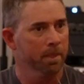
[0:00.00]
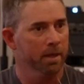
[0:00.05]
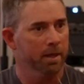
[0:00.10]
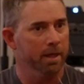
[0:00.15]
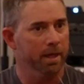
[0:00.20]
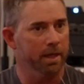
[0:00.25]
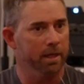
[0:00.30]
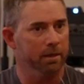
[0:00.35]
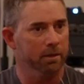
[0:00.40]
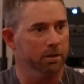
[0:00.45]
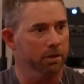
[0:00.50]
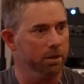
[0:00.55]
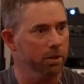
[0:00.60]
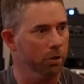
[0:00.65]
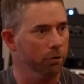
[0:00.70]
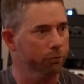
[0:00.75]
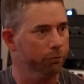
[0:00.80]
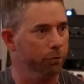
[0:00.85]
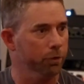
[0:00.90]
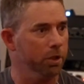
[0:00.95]
And, you
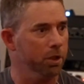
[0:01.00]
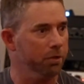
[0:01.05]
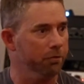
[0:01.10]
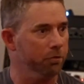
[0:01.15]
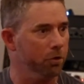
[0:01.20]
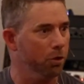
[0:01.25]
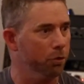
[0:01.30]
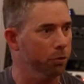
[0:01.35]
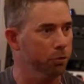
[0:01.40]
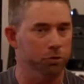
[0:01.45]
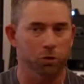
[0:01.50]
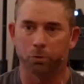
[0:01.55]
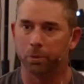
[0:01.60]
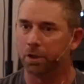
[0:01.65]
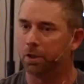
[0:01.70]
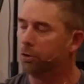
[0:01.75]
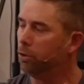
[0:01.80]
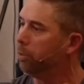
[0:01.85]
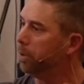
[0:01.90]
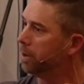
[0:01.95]
know, for any of y'all who don't
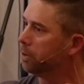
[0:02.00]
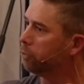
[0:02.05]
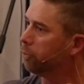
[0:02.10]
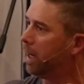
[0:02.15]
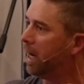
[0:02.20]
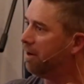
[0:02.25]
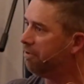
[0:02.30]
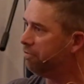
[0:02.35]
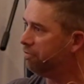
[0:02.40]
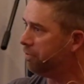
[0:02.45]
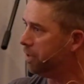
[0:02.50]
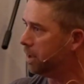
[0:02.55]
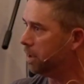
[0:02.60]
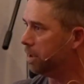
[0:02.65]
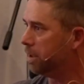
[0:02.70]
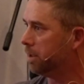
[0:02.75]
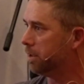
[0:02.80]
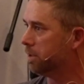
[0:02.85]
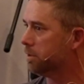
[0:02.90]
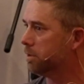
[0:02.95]
want to know what grafting
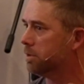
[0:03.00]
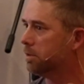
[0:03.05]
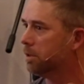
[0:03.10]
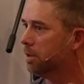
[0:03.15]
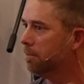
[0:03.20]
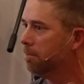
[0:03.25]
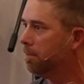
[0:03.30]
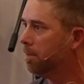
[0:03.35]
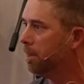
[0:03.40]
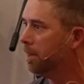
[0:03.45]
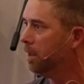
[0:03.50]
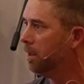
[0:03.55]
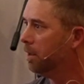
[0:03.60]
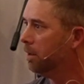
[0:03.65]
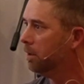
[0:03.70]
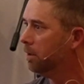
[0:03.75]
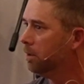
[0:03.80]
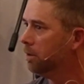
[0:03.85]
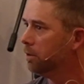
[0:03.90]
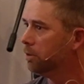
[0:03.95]
is,
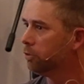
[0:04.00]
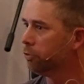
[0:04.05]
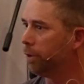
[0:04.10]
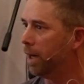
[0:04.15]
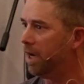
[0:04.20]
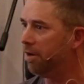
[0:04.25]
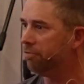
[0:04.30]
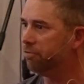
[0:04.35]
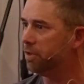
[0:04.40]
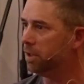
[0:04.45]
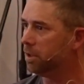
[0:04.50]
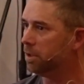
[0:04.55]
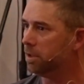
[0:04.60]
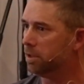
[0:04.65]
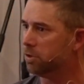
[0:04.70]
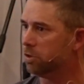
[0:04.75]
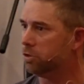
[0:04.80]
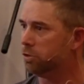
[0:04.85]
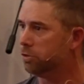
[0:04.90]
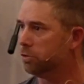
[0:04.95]
grafting
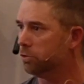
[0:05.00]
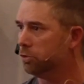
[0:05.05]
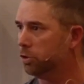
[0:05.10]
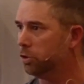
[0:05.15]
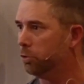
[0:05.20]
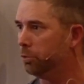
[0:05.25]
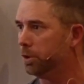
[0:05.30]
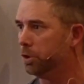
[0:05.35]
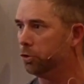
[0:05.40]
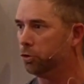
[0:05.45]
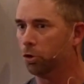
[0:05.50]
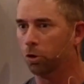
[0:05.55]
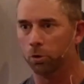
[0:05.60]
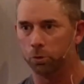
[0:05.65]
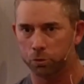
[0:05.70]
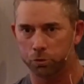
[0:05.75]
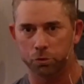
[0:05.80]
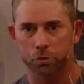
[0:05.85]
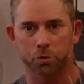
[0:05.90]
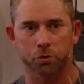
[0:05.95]
is, you know, when you go
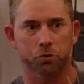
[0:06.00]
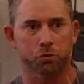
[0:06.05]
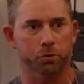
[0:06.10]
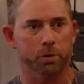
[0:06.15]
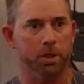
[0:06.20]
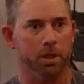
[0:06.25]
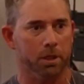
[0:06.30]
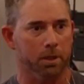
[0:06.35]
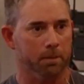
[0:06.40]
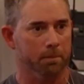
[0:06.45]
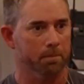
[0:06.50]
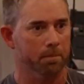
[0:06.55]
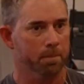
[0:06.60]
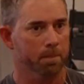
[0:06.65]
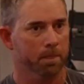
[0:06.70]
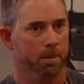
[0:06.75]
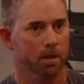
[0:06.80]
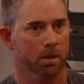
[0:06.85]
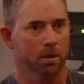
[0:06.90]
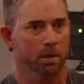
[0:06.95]
to a tree
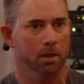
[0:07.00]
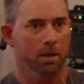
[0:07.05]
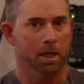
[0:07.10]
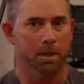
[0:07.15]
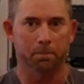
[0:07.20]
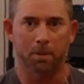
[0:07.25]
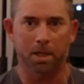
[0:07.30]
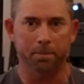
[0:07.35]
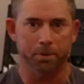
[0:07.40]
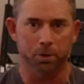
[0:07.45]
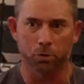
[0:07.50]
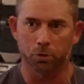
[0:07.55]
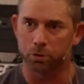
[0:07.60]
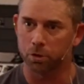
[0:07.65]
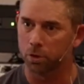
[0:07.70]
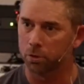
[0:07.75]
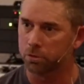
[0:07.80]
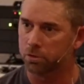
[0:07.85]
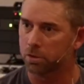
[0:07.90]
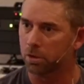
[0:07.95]
and maybe you'll
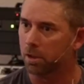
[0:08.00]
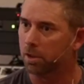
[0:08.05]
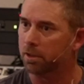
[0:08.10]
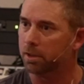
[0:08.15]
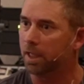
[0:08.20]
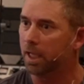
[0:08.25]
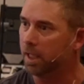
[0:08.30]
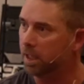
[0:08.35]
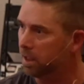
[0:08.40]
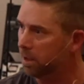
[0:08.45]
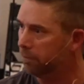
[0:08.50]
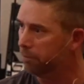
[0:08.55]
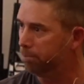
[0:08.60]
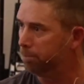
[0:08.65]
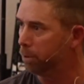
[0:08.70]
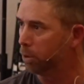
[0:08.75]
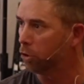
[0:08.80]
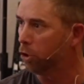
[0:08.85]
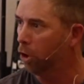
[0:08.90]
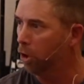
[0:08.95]
go to a native
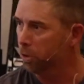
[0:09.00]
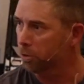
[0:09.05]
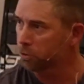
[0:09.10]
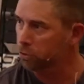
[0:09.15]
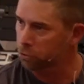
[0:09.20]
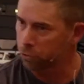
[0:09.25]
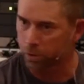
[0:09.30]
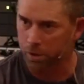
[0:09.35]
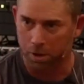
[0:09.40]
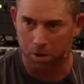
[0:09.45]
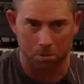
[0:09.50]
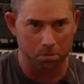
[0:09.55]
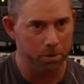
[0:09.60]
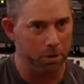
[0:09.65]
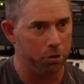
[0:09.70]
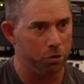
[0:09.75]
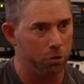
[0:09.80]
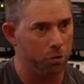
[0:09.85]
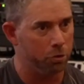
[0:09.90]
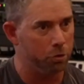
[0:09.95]
pecan tree
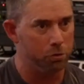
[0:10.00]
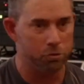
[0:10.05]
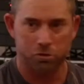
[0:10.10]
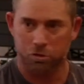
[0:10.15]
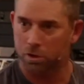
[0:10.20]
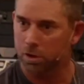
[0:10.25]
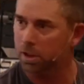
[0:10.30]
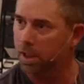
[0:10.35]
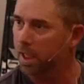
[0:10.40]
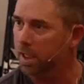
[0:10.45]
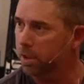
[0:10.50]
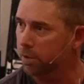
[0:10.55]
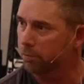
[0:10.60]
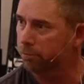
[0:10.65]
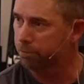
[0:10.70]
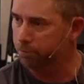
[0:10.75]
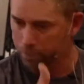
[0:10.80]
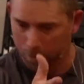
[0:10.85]
and you use the native